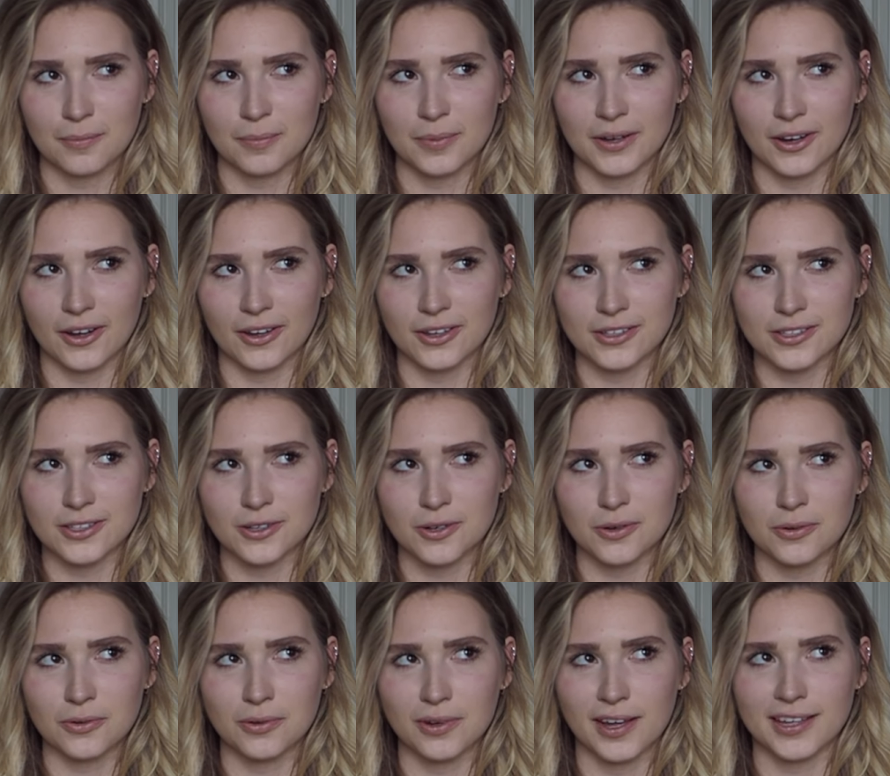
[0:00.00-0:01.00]
but
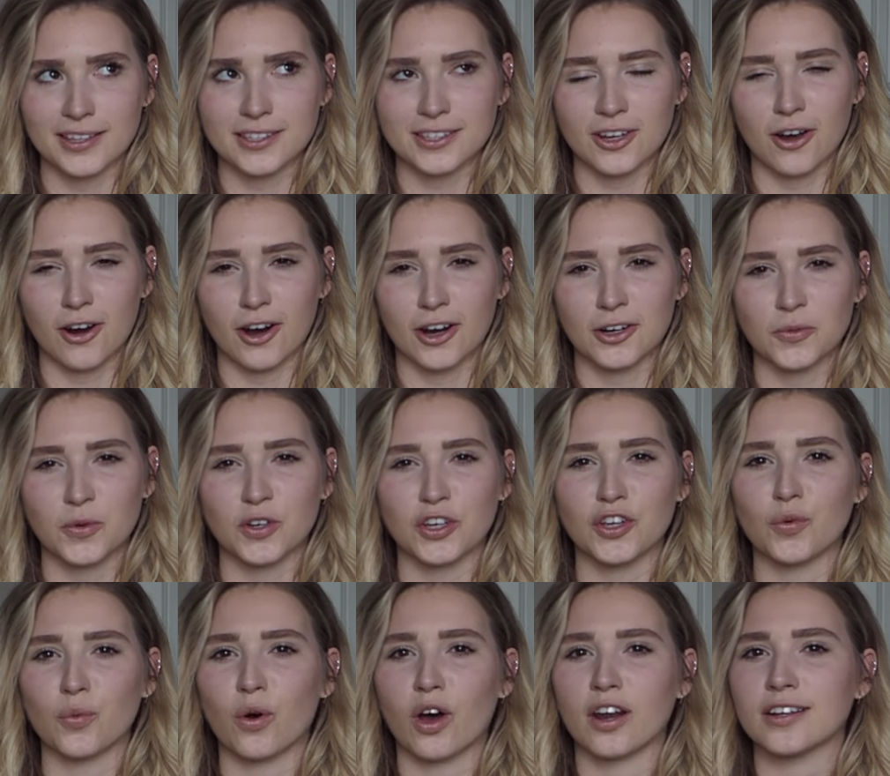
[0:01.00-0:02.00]
also it's hard when
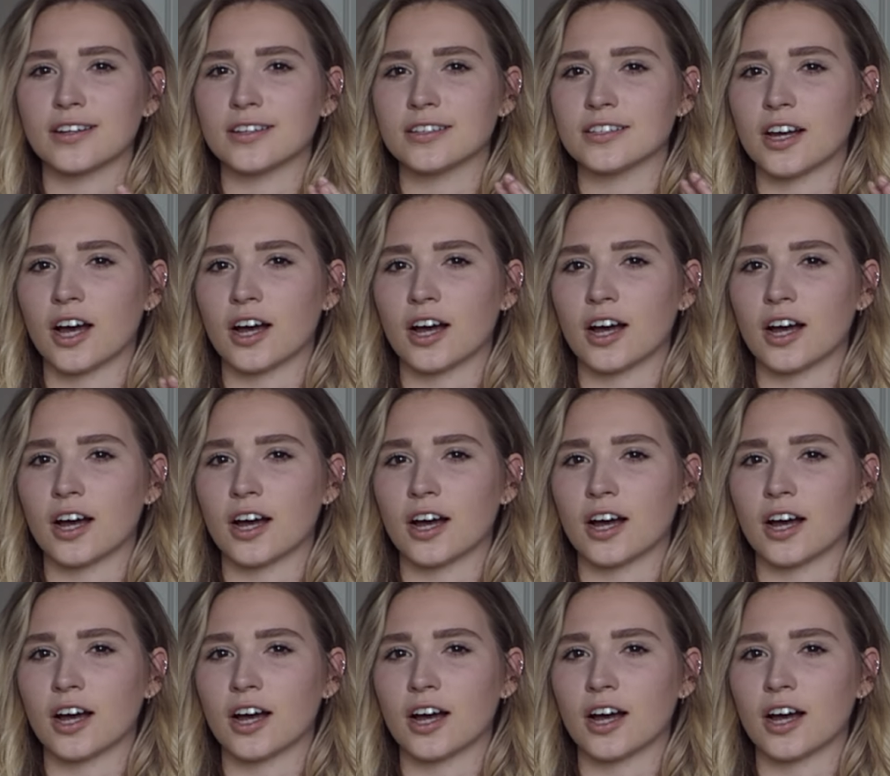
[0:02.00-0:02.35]
you want to